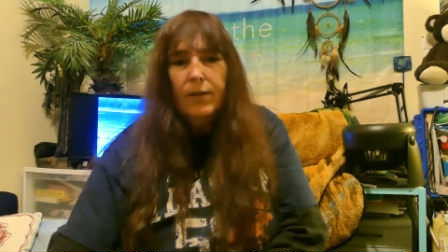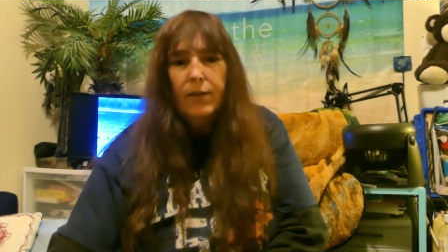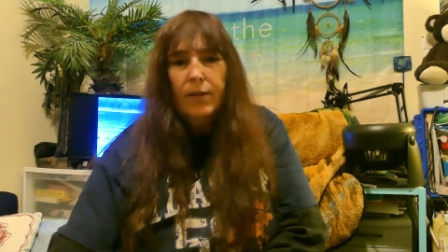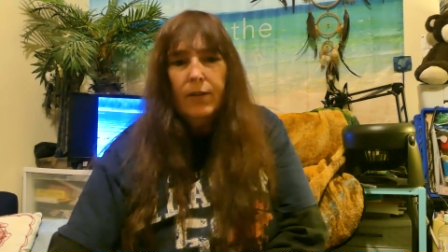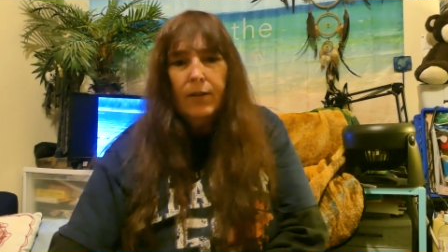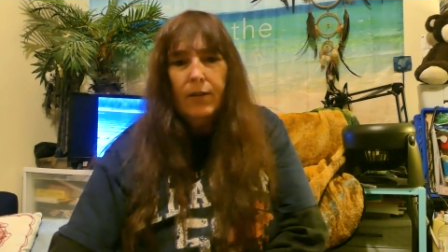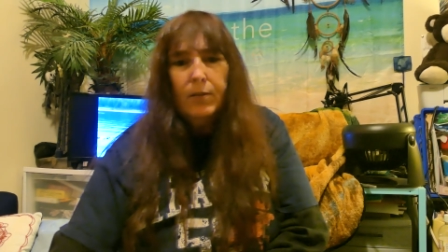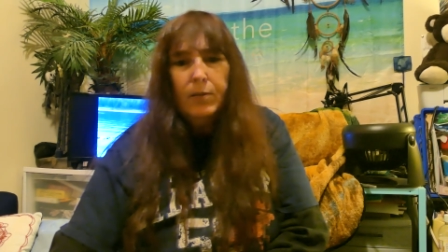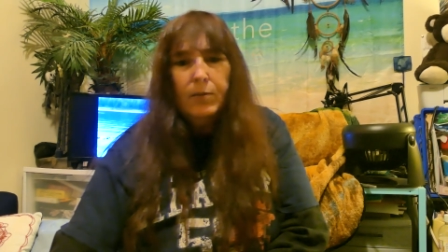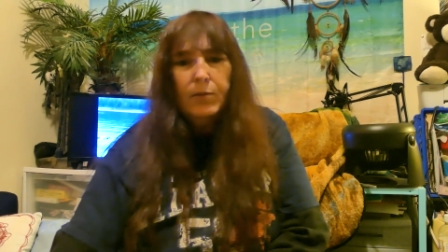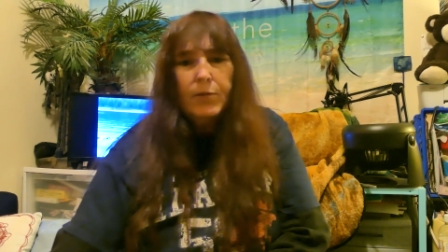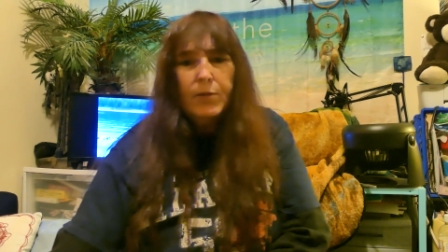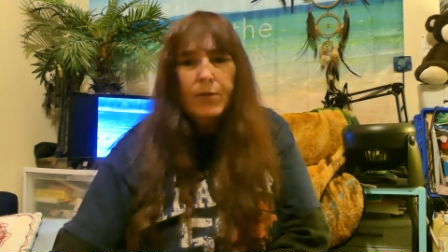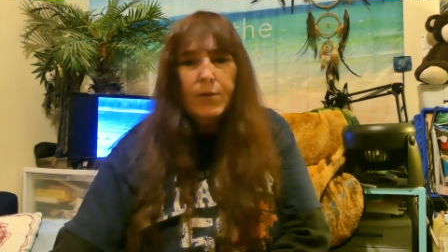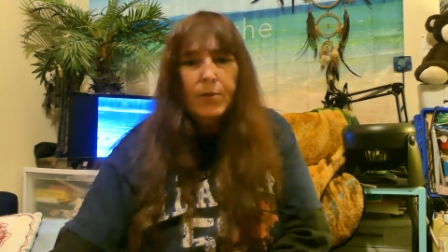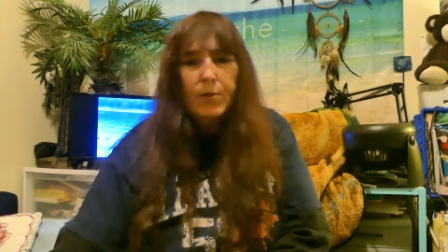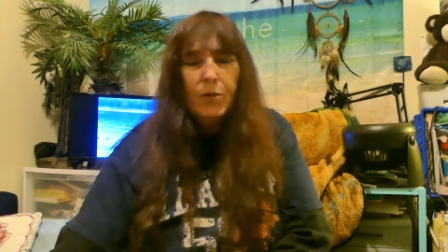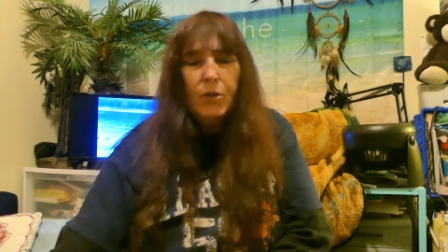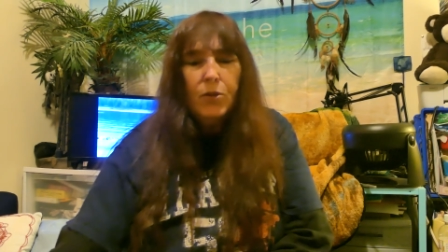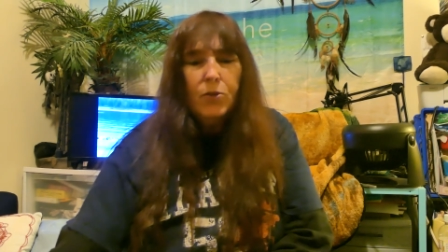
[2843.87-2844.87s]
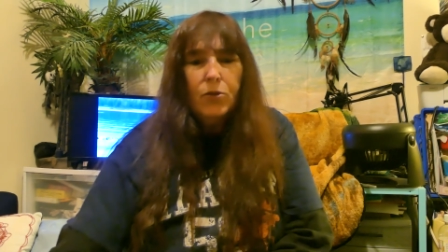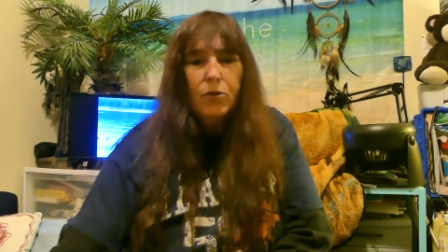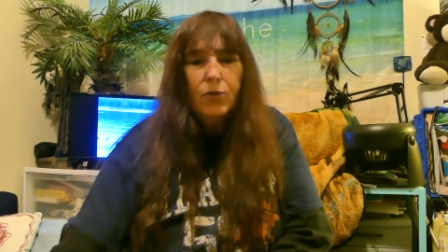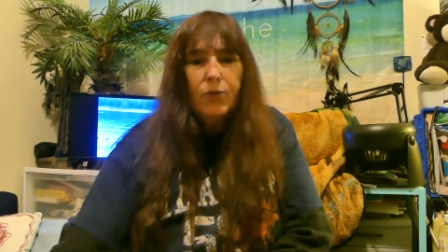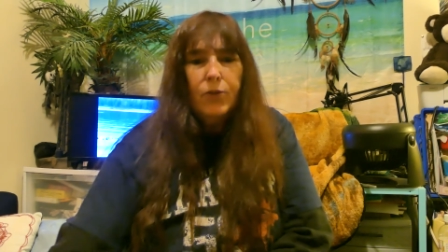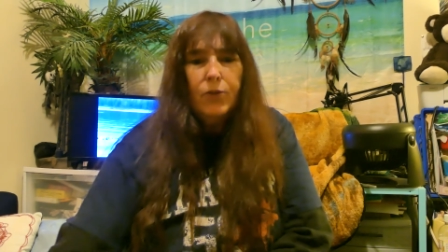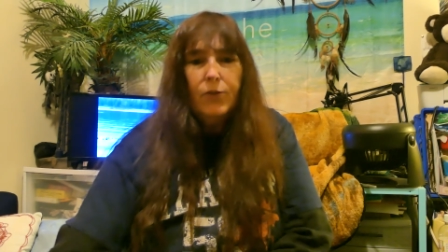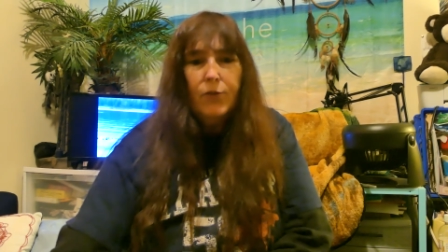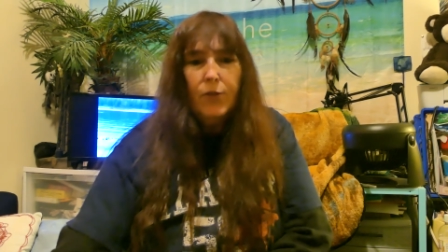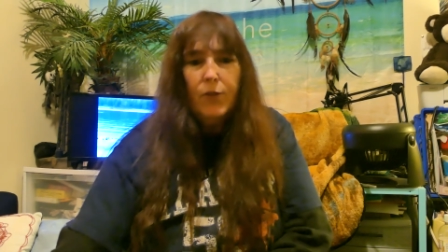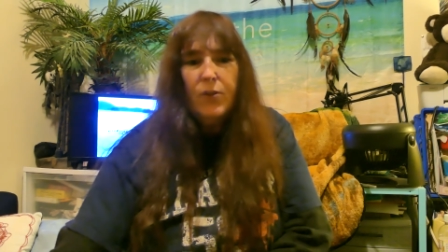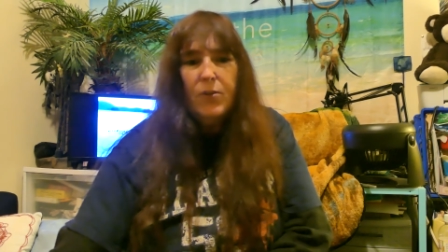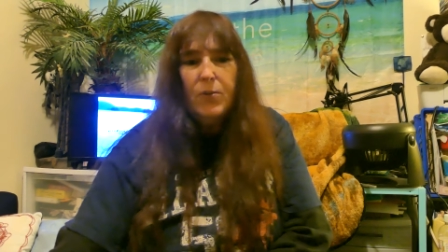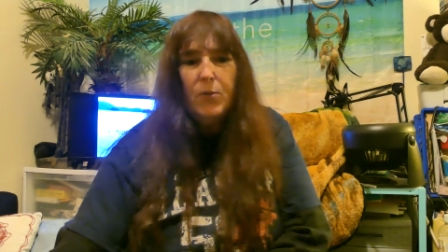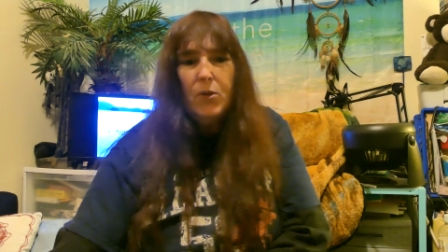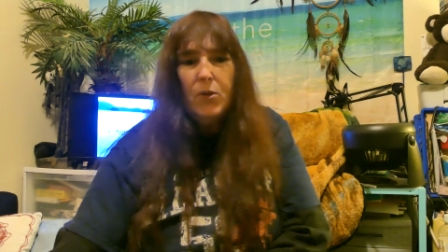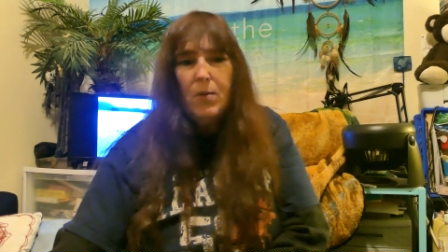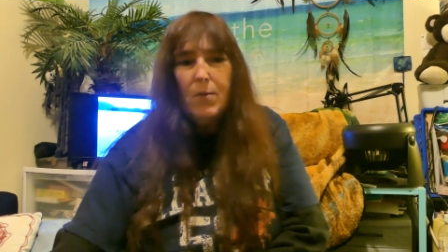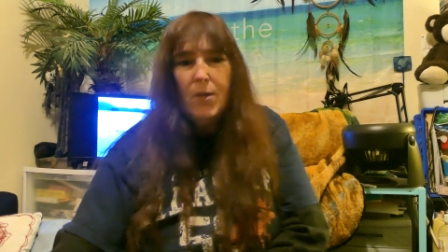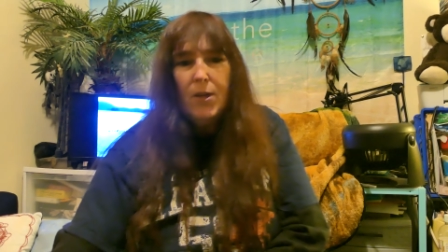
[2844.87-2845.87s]
Um, it's pretty cool. If you're from the
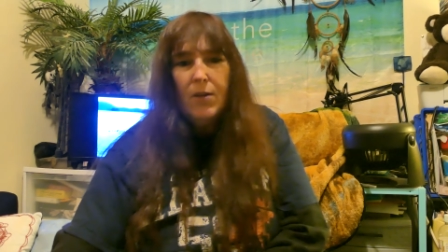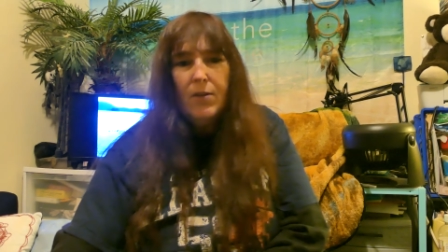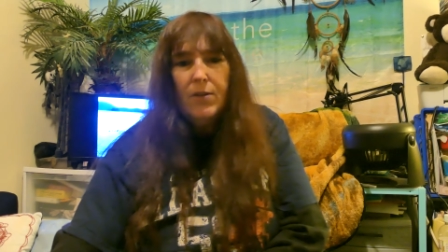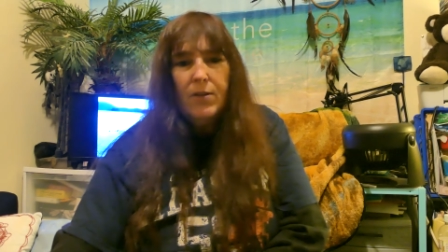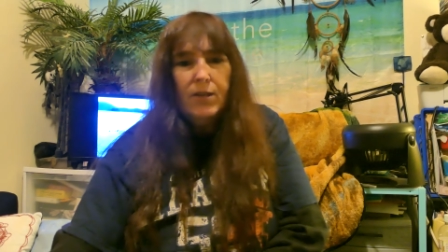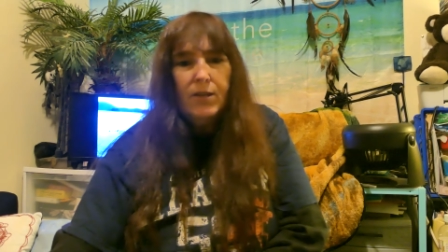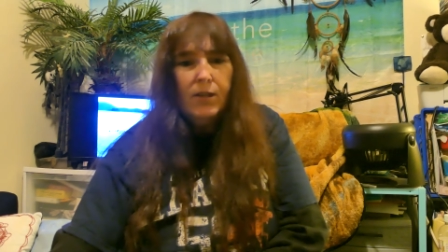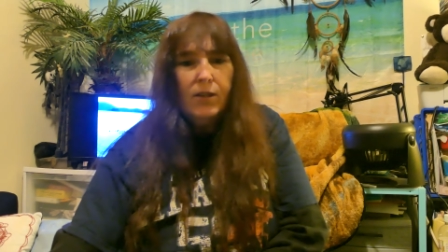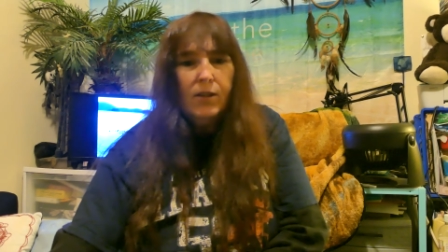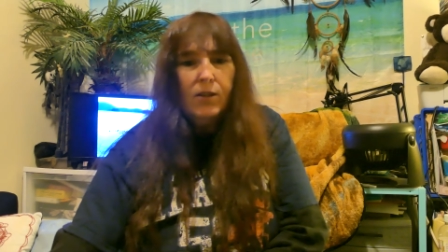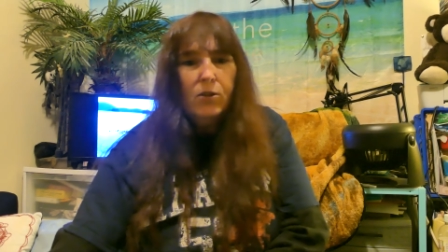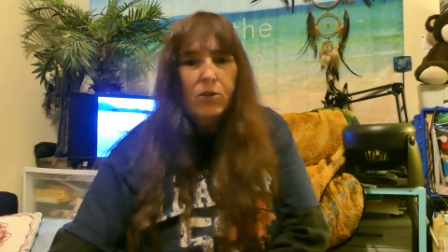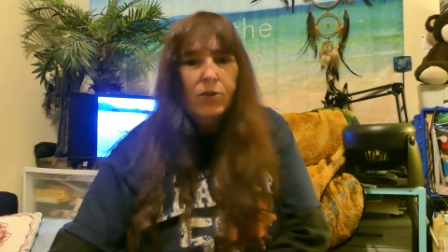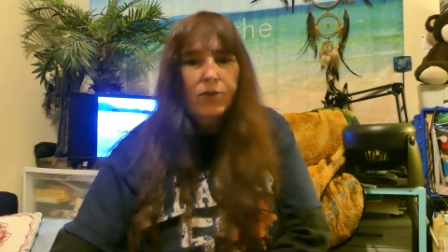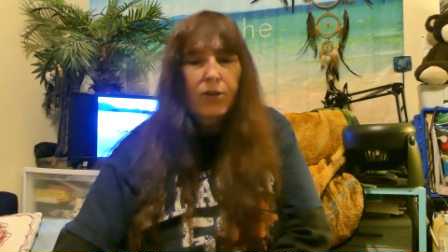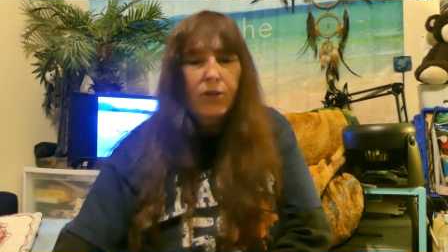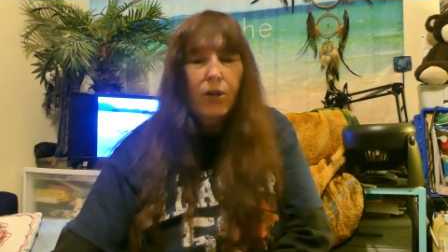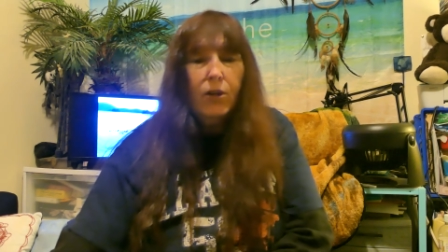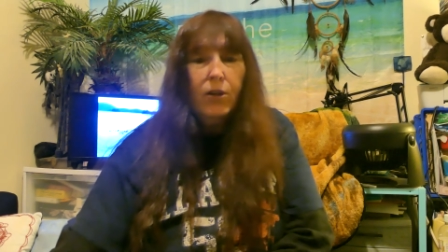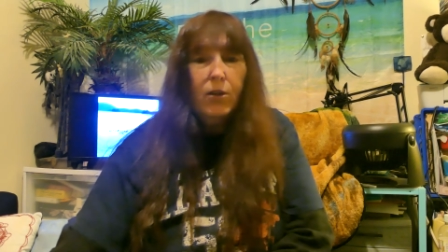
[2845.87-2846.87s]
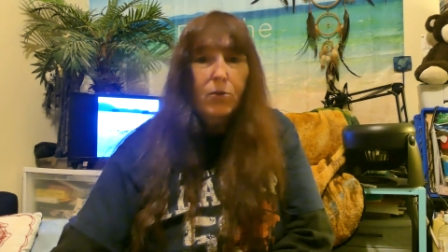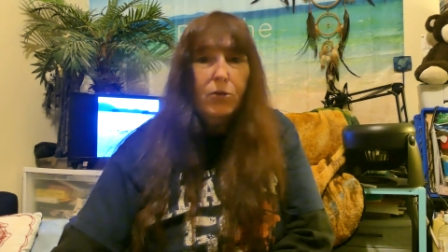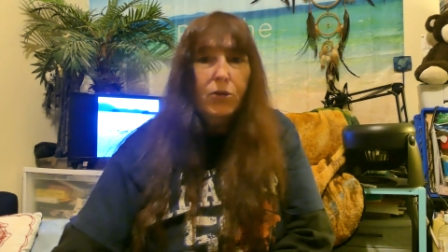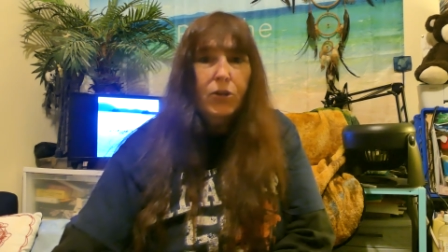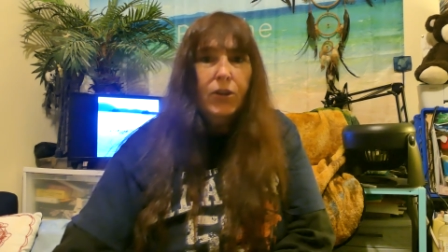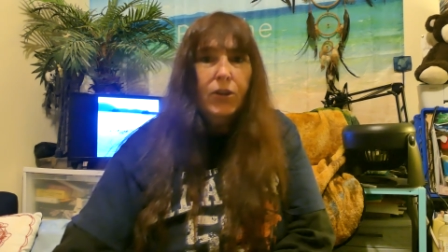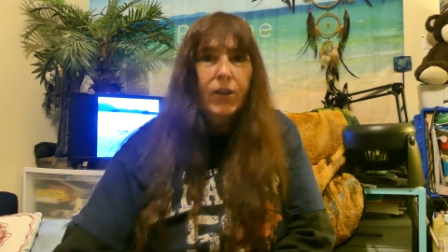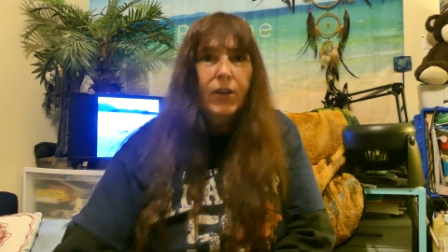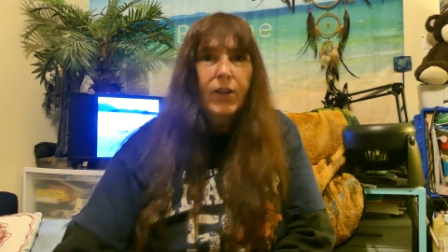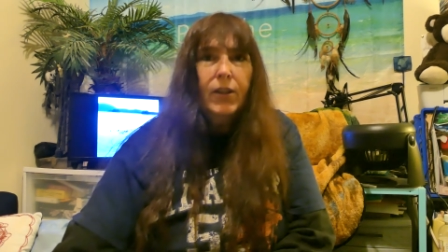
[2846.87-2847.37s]
Smoky Mountains and you know Dollywood,